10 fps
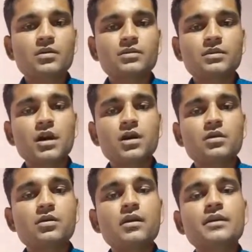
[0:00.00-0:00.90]
The
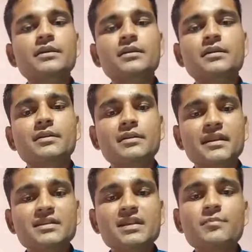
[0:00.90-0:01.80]

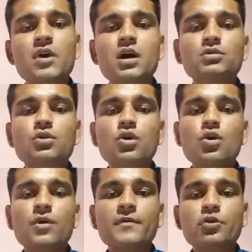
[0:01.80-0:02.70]
tracing path
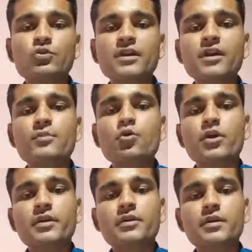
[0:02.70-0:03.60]
of a rotating
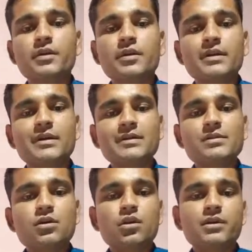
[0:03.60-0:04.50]
point is
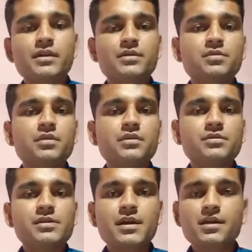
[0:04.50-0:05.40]
called as
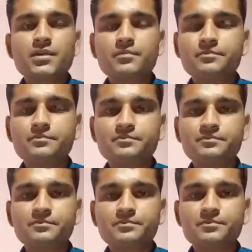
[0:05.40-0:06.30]
circle.
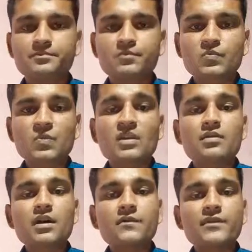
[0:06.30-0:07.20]

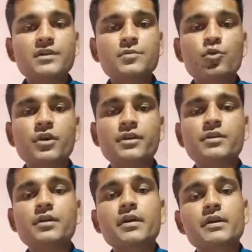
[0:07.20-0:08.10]
The fixed point
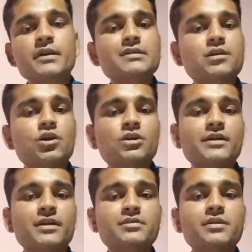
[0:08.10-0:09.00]
is called
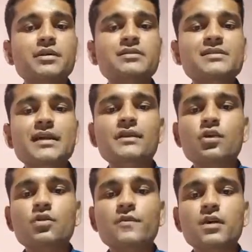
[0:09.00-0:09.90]
as center
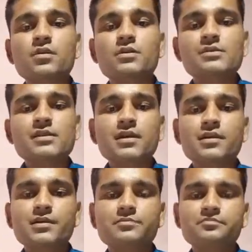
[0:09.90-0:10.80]
of a circle